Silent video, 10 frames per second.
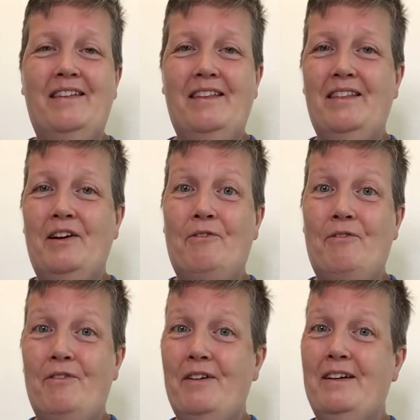they're
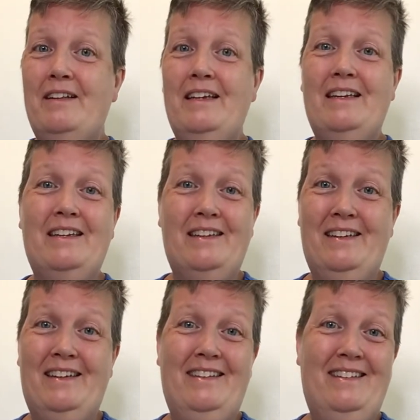really
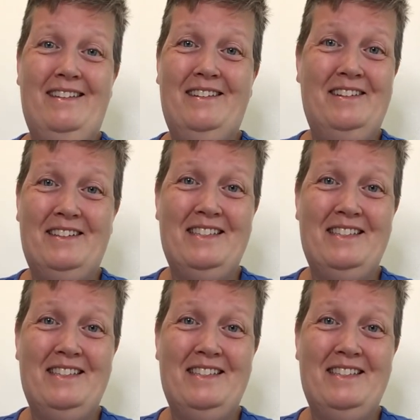good cooks